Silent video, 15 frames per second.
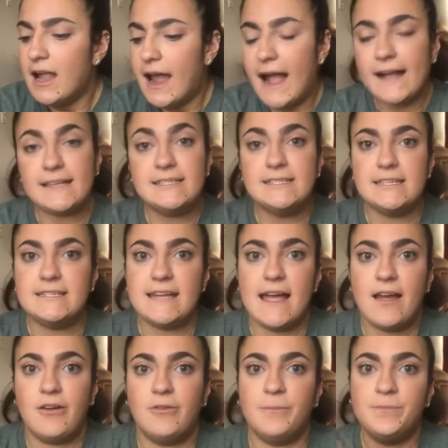I could sit
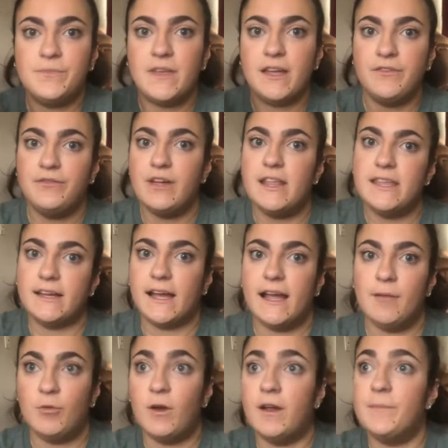down in front of the
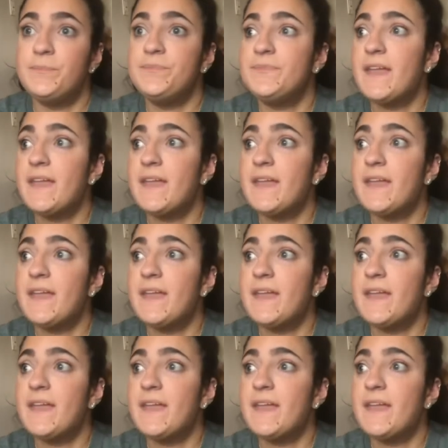camera